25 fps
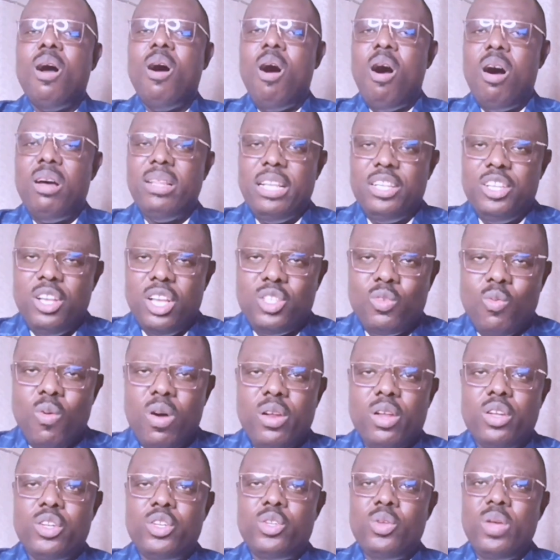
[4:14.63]
All they just
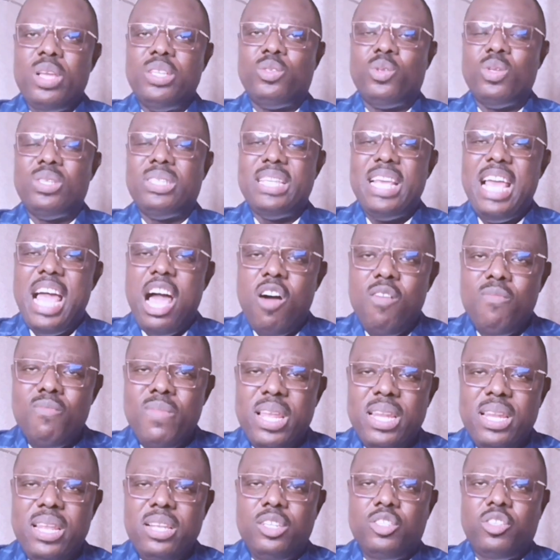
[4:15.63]
want to do is to see how
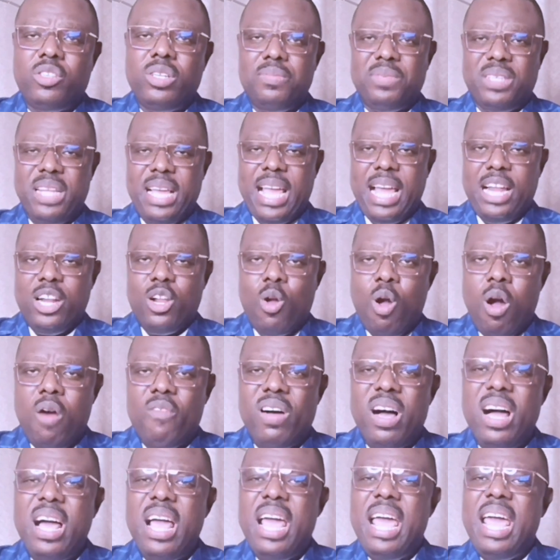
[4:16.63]
many trips they can
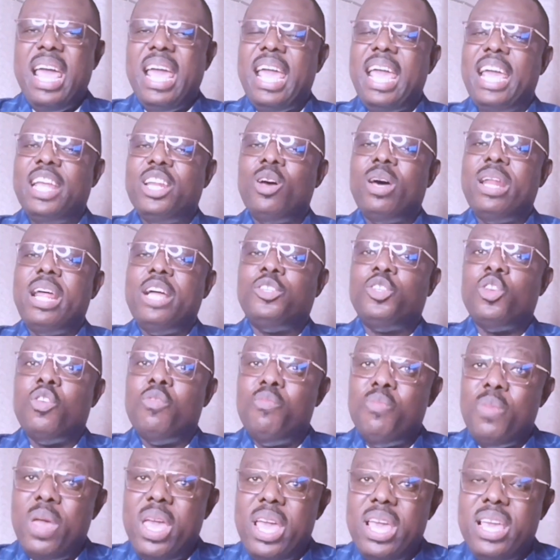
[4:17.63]
cover in order to
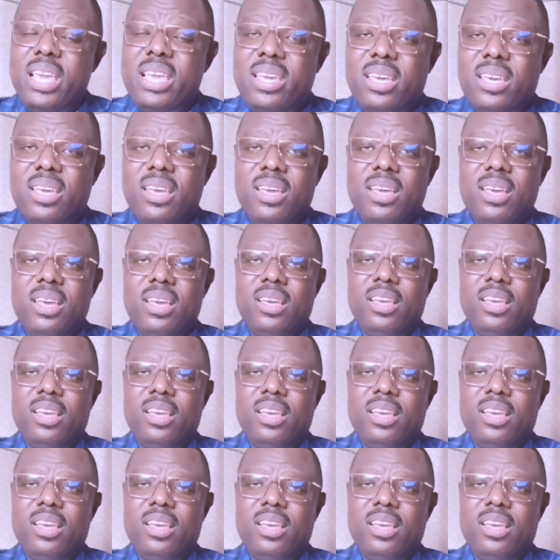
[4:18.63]
make,